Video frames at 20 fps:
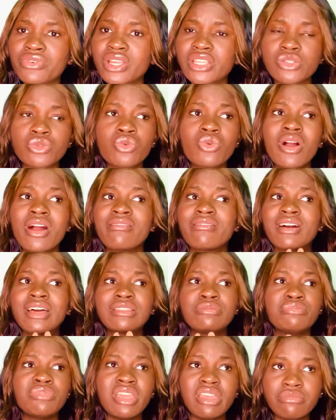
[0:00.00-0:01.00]
who have had
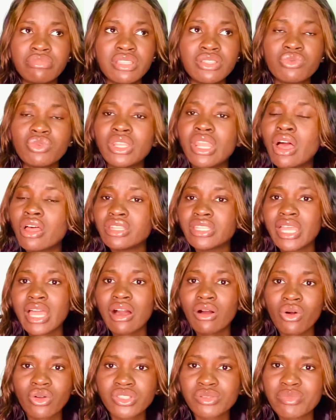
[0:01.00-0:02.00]
babies without their
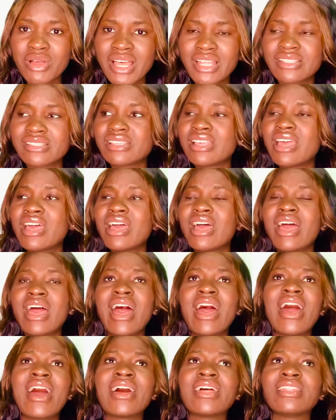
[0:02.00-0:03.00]
husbands,
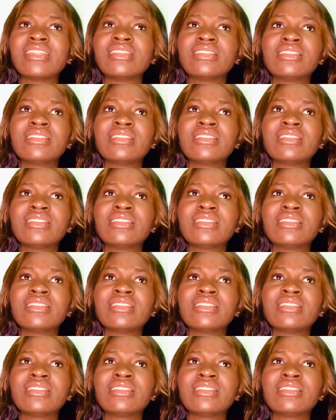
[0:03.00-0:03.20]
and